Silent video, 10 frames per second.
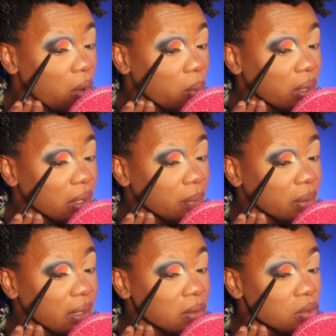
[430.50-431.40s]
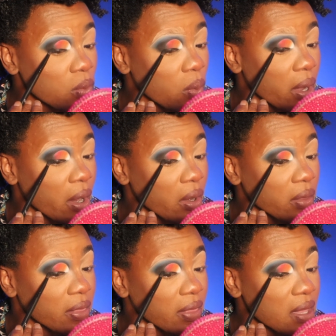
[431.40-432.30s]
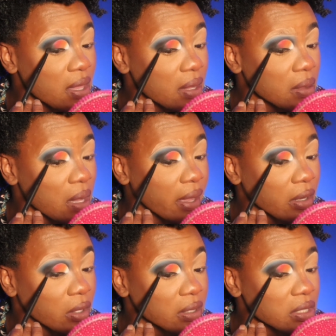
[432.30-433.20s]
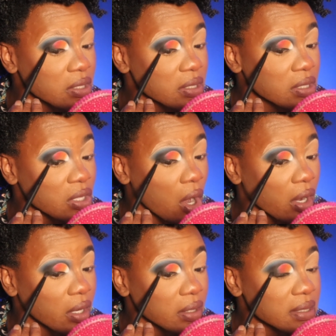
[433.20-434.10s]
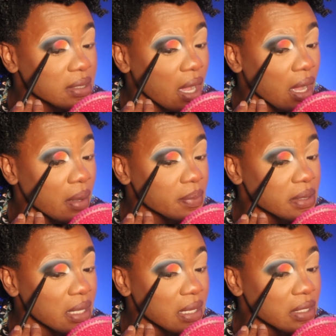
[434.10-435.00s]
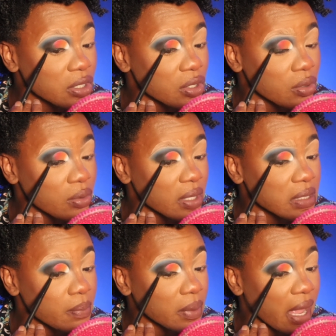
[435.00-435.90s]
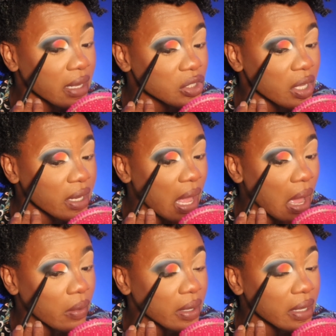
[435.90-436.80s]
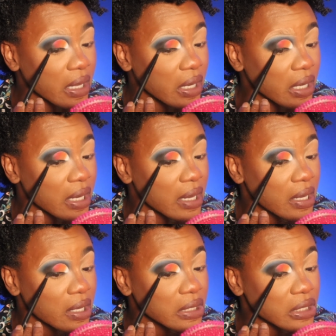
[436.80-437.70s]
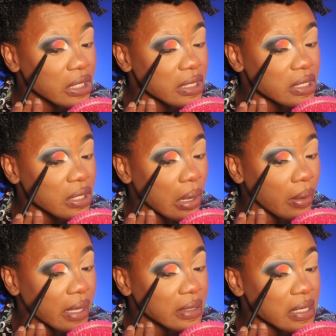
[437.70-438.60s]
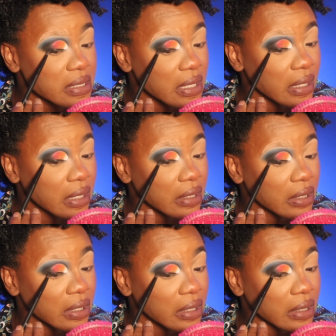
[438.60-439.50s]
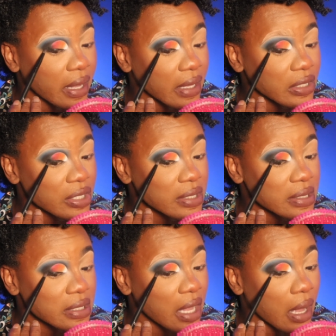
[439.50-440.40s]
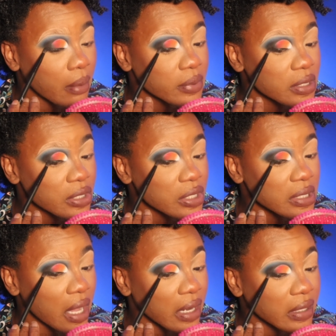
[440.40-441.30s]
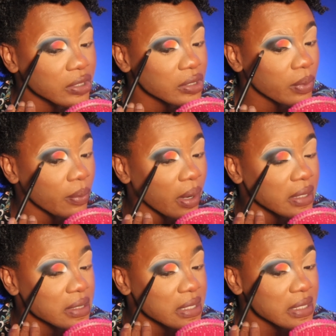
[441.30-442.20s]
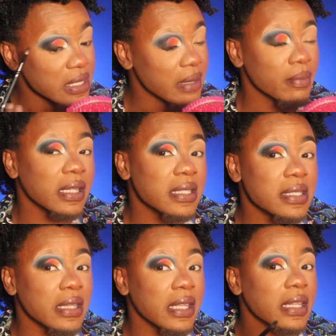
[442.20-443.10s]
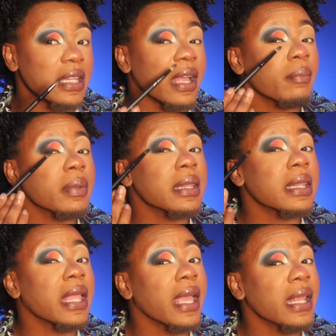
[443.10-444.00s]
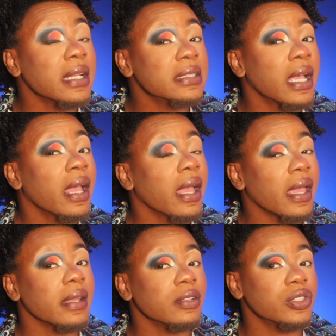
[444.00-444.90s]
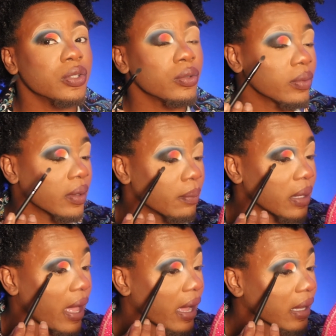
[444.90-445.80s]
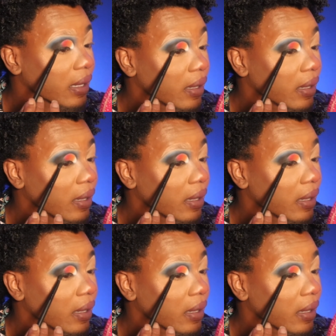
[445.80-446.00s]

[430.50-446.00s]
We're gonna blend where the liner stops into this black shade out here, just so it doesn't look like it just stops. It just kind of we want it to seamlessly like blend into the black.